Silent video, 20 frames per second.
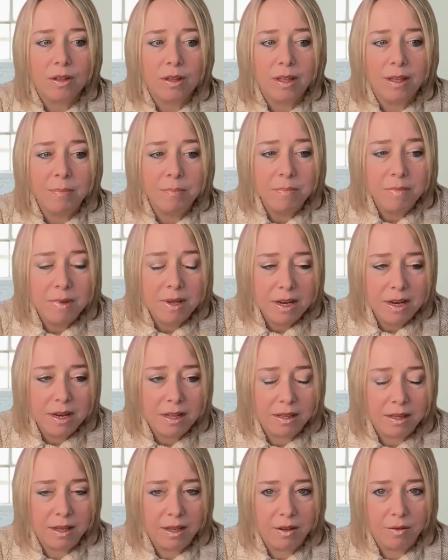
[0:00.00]

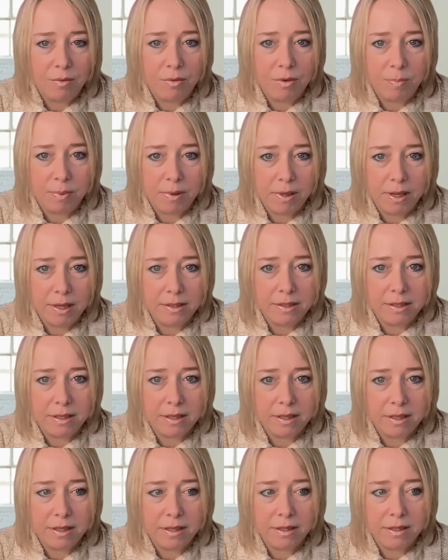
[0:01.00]
immediately replace
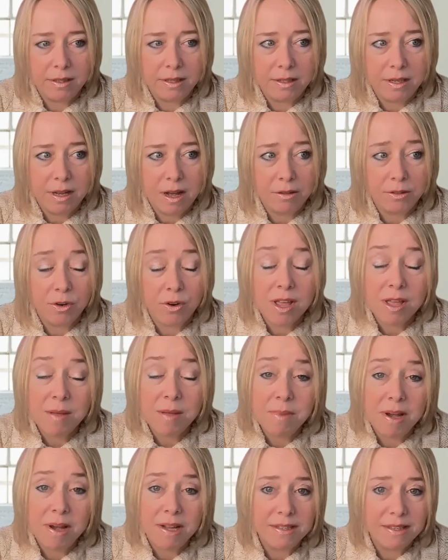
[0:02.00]
the doctor. It
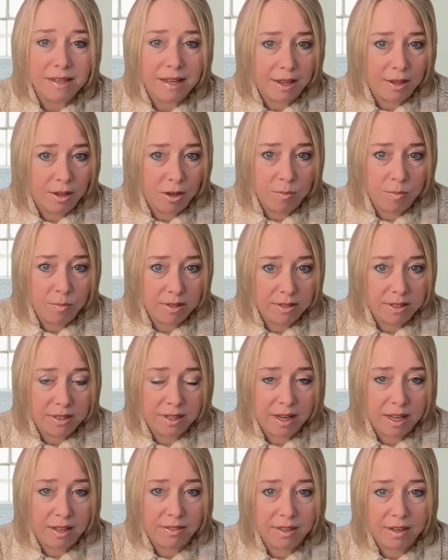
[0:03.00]
might take you months to
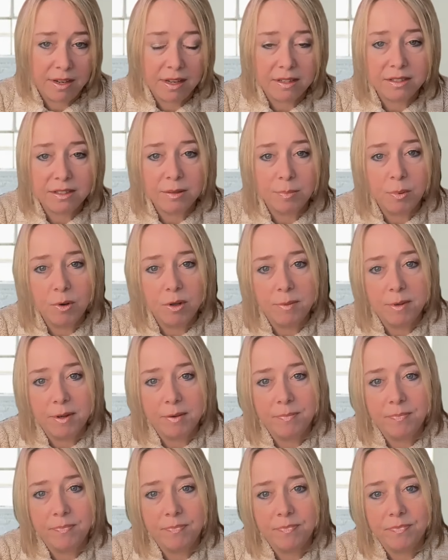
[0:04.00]
get the next appointment.
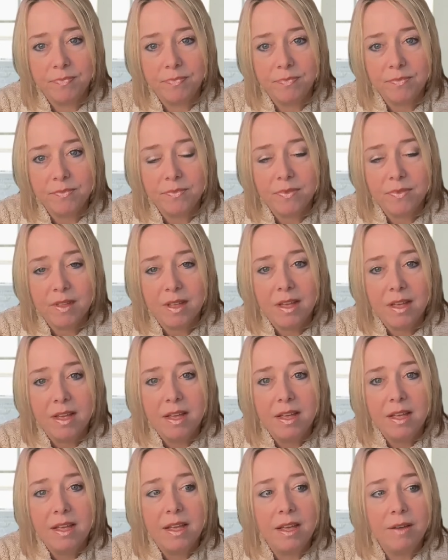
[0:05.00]

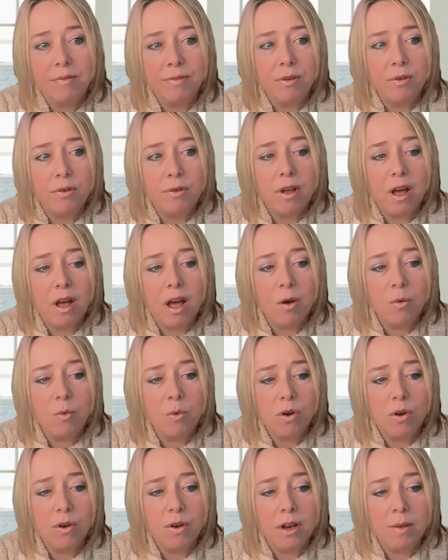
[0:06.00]
If you're not
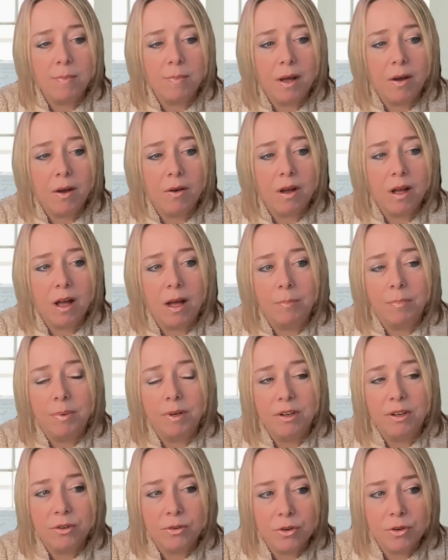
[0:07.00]
worried about
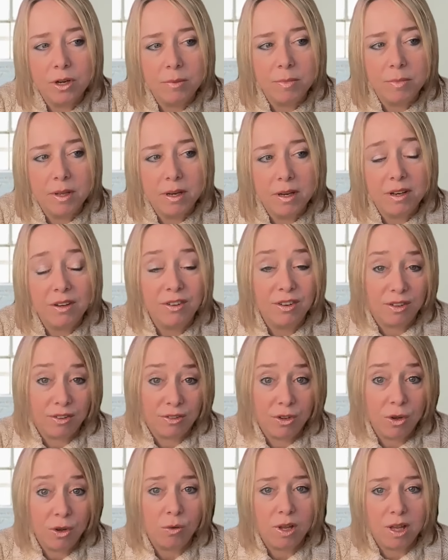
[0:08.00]
competent treatment, just
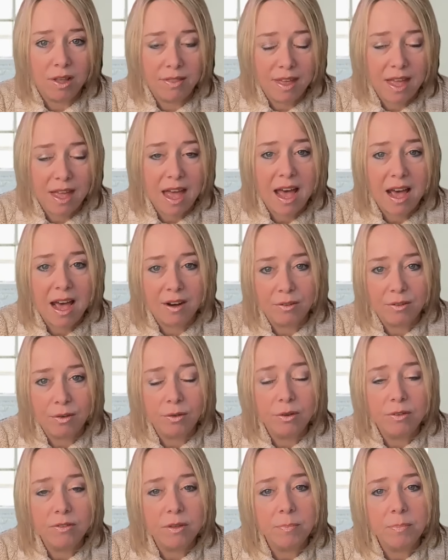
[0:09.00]
don't like the
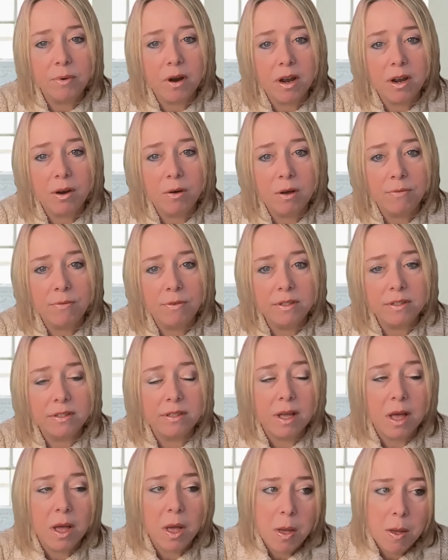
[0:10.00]
attitude of the prior office,
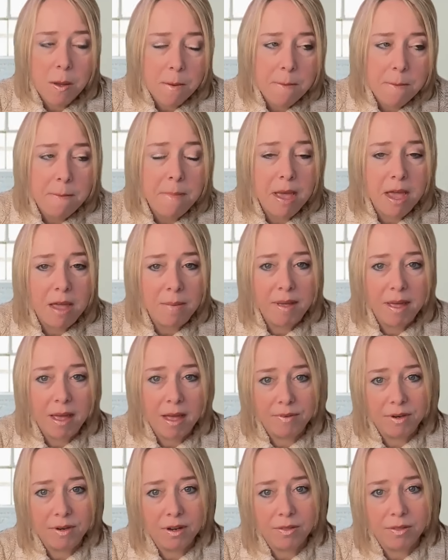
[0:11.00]
maybe
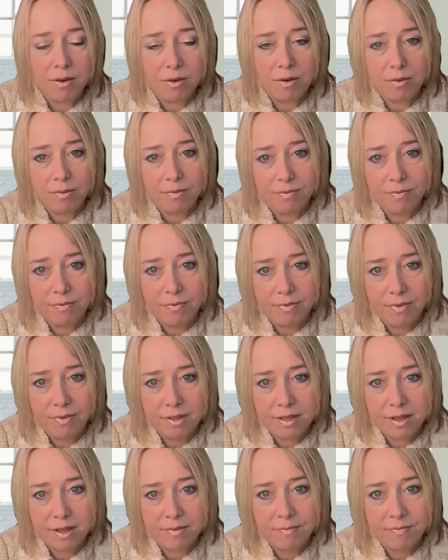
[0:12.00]
have another
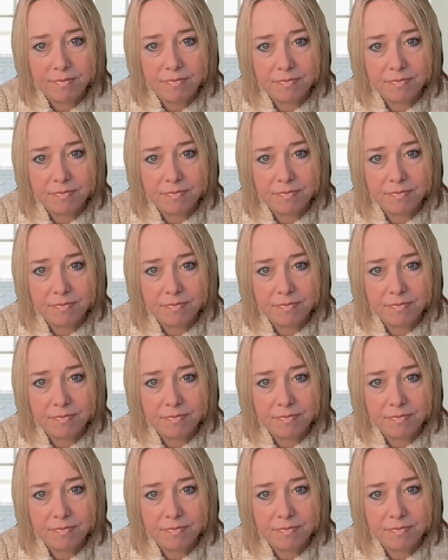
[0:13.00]
visit,